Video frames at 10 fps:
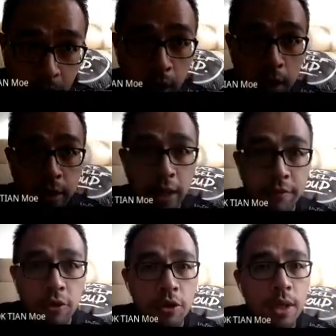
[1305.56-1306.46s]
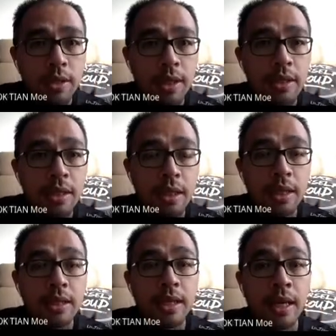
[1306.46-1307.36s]
Okay, if you don't know how to answer
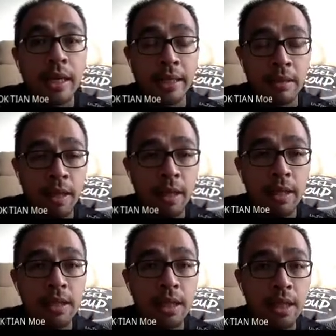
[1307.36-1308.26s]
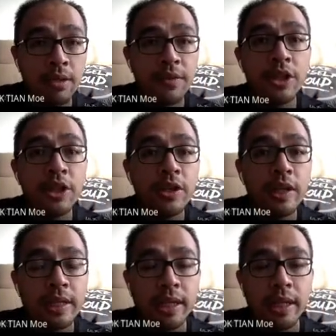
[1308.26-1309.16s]
this, I explained this in the video
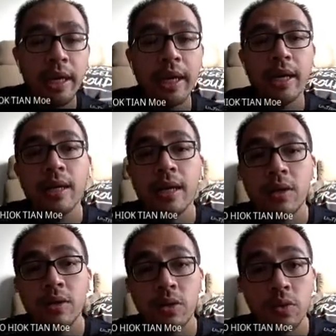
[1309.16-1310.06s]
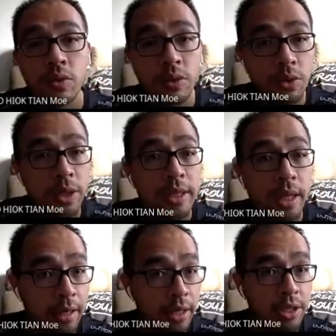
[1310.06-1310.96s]
yesterday, how to do this
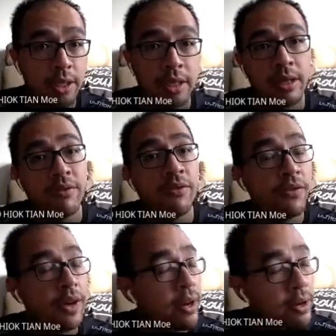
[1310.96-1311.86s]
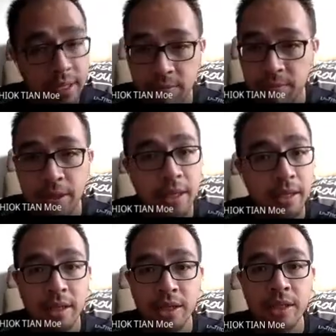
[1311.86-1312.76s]
calculation. It's a very simple
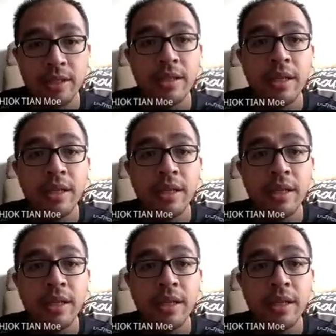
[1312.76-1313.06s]
calculation.